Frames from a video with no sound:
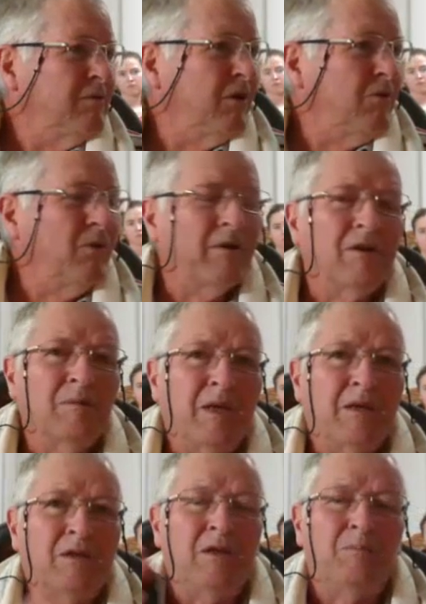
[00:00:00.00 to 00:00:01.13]
Not worrying
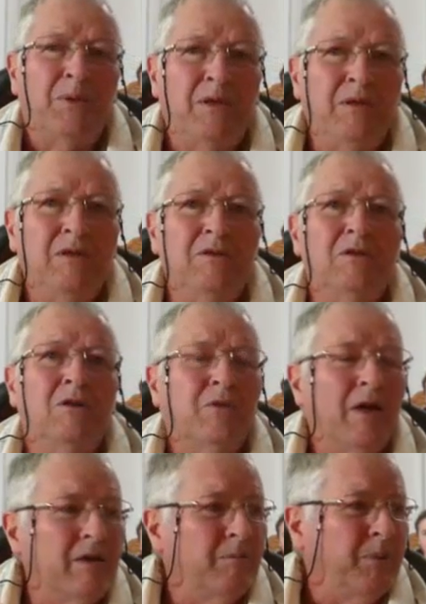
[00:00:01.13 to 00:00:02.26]
about the opinions of
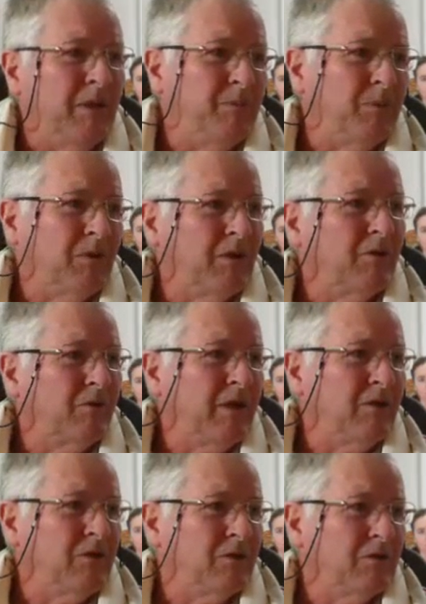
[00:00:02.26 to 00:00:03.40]
other people
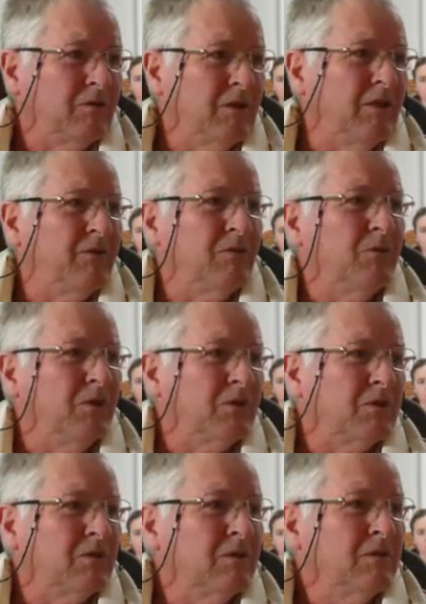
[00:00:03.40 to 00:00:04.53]
around you, even at
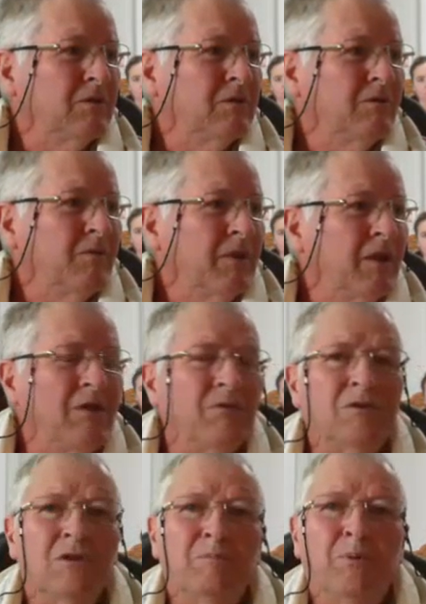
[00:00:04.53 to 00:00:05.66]
work.
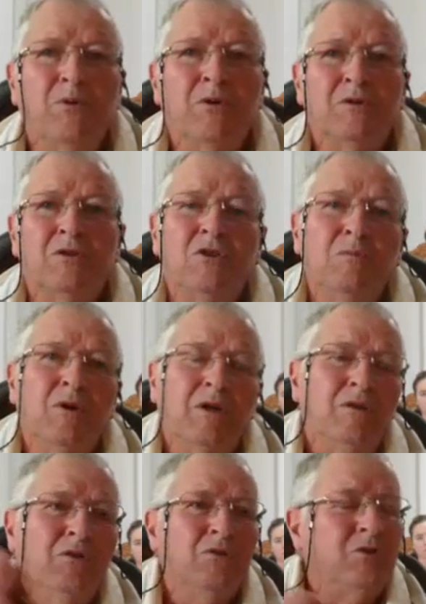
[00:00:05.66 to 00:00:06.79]
Even to the point that you might
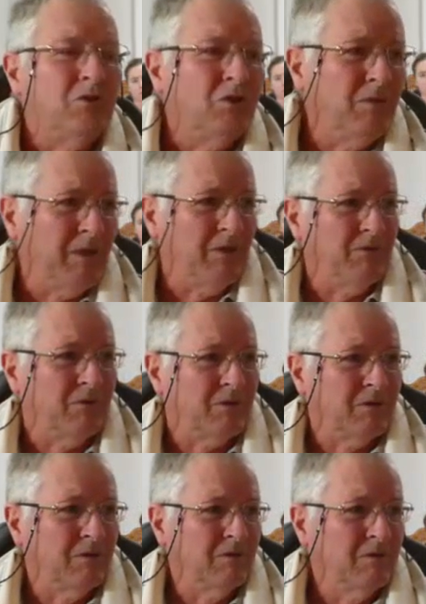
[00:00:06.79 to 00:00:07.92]
lose your job over it.